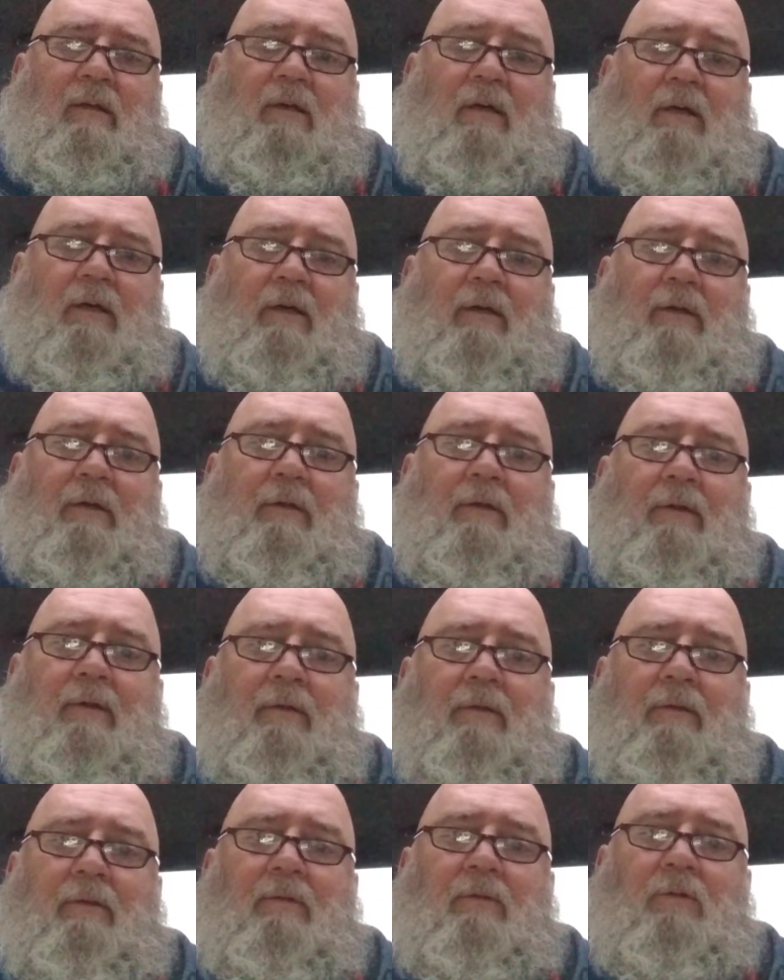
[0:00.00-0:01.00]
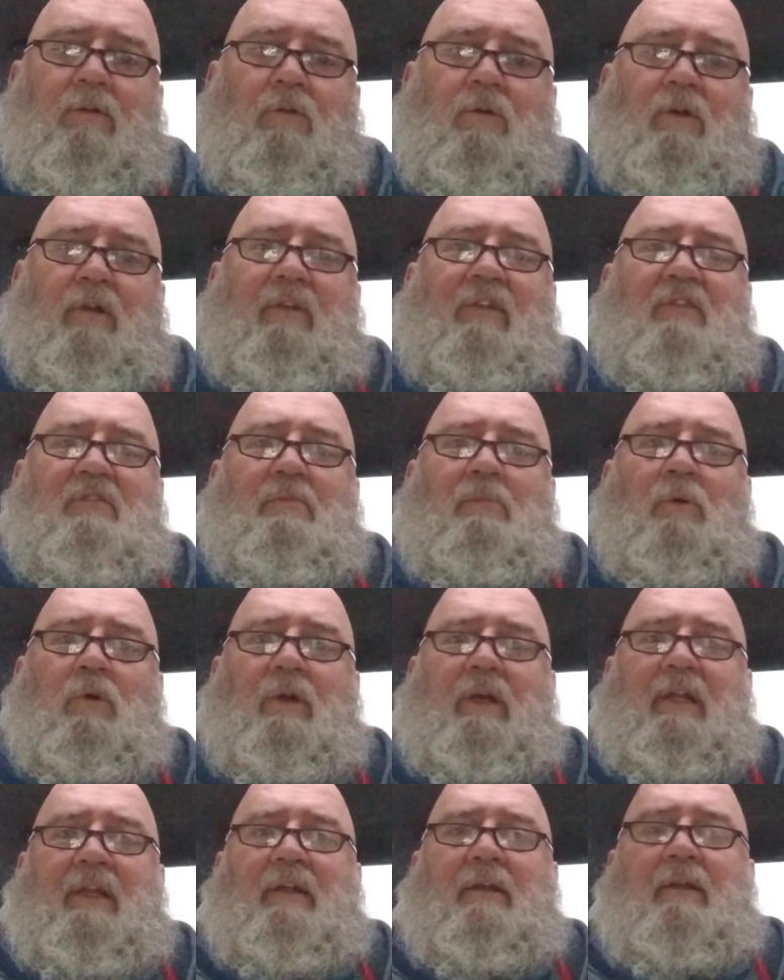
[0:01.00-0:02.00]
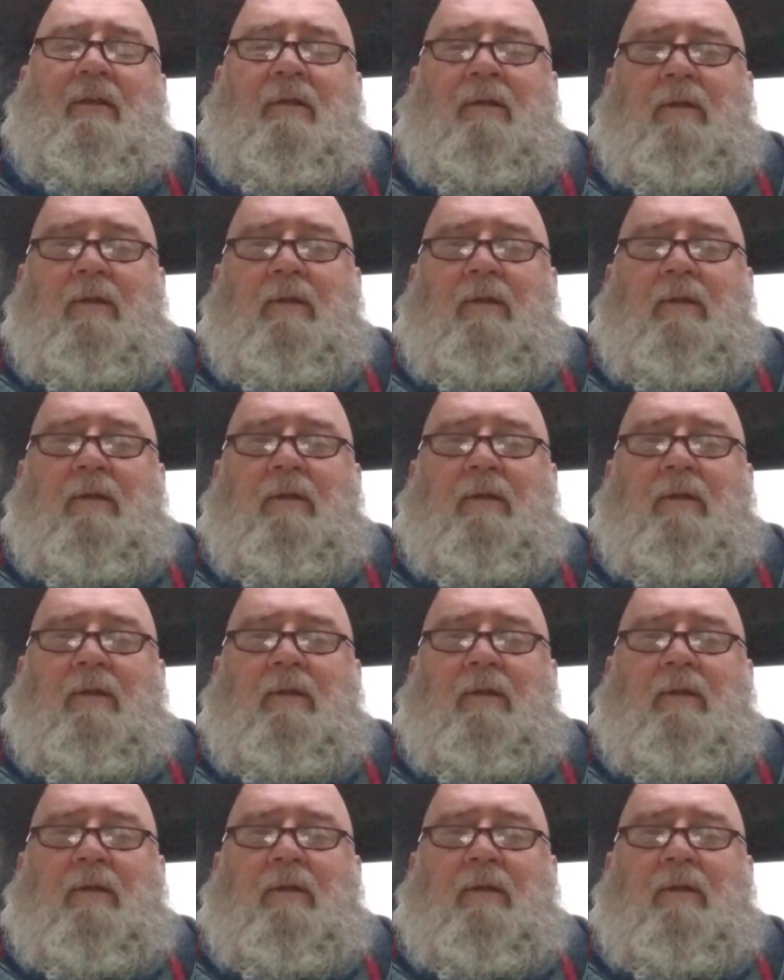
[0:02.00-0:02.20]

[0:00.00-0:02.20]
uh, early this morning,